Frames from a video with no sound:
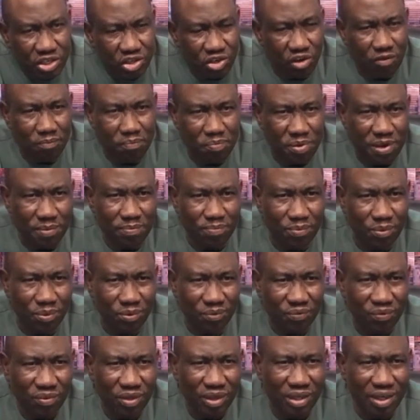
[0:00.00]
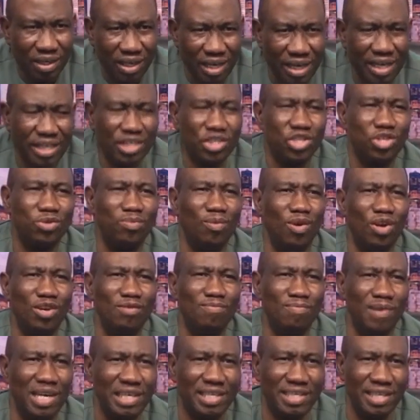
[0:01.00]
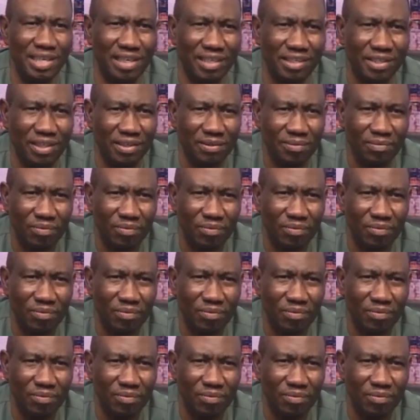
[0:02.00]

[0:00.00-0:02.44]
of people in small matters,